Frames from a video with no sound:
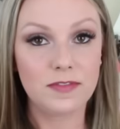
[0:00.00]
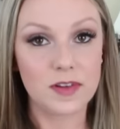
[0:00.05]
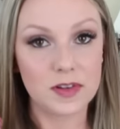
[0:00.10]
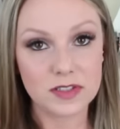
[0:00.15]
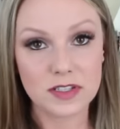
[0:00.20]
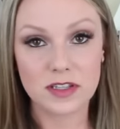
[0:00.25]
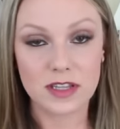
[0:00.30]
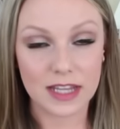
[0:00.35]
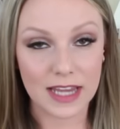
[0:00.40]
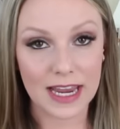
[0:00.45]

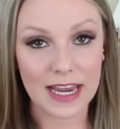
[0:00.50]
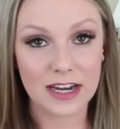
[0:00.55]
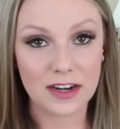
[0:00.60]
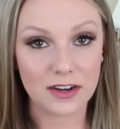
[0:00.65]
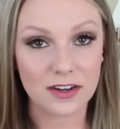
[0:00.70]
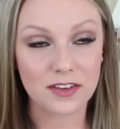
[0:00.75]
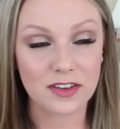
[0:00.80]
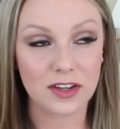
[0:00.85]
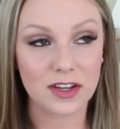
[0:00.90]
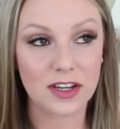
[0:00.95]
fills in
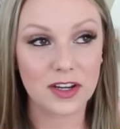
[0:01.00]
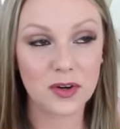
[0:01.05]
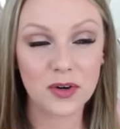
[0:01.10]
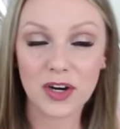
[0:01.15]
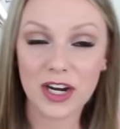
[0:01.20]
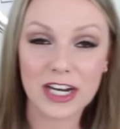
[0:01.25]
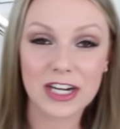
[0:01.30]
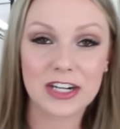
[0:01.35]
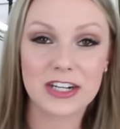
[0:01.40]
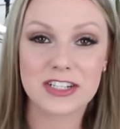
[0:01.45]
the
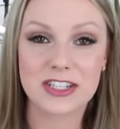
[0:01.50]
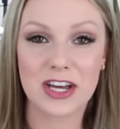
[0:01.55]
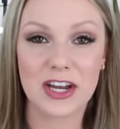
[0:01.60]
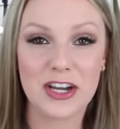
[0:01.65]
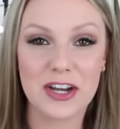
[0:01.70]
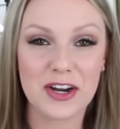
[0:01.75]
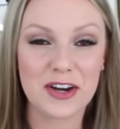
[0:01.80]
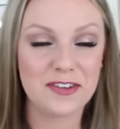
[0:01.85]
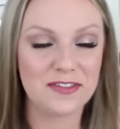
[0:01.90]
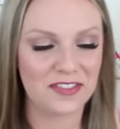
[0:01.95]
craters
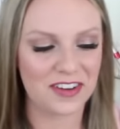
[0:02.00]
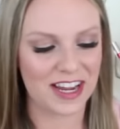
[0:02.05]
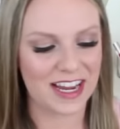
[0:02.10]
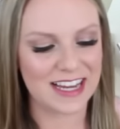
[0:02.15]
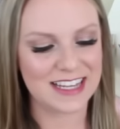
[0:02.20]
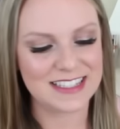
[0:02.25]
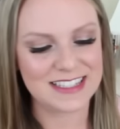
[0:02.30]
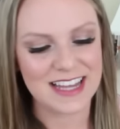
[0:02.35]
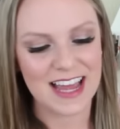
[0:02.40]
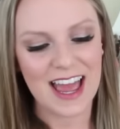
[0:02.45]
on your
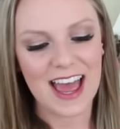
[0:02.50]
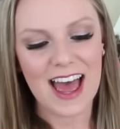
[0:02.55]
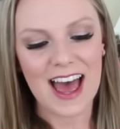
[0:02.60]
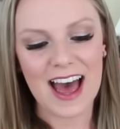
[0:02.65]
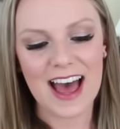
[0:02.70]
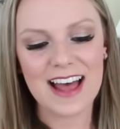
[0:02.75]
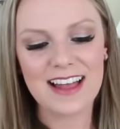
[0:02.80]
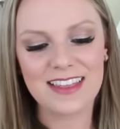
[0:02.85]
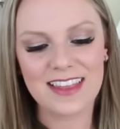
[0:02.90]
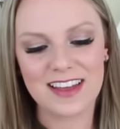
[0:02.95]
face.
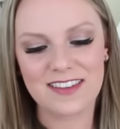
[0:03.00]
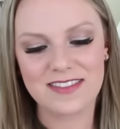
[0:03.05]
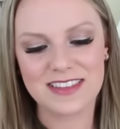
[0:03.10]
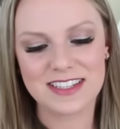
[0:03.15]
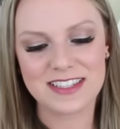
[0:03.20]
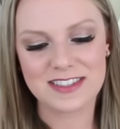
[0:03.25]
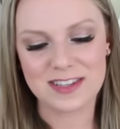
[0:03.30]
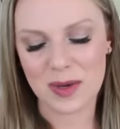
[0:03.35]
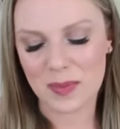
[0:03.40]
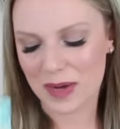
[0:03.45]
I love
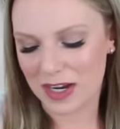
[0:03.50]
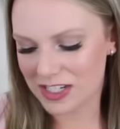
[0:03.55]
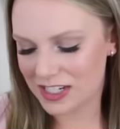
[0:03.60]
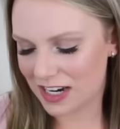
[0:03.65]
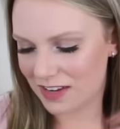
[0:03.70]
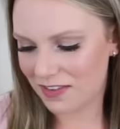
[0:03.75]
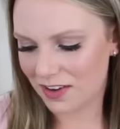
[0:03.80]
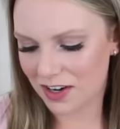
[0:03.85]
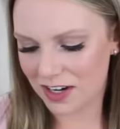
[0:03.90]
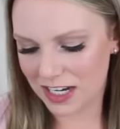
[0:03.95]
this so much.
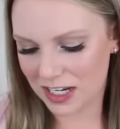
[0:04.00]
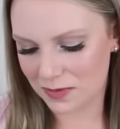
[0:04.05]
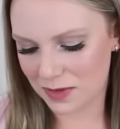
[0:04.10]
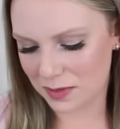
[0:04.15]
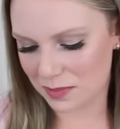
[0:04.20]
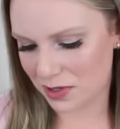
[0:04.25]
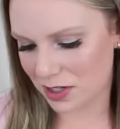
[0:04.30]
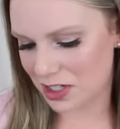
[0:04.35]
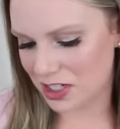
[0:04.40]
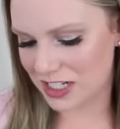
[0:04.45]
I've already
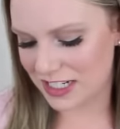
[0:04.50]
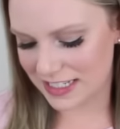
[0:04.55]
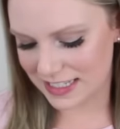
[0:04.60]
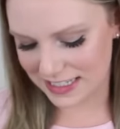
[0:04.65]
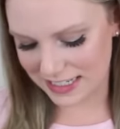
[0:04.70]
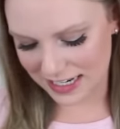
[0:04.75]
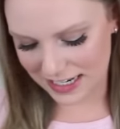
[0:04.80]
repurchased